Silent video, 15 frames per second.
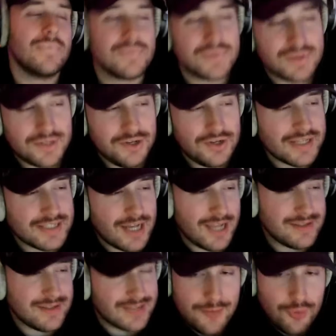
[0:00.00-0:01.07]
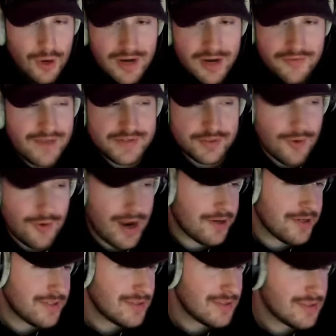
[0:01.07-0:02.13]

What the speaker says: Can you guys type 1 if I have swagger?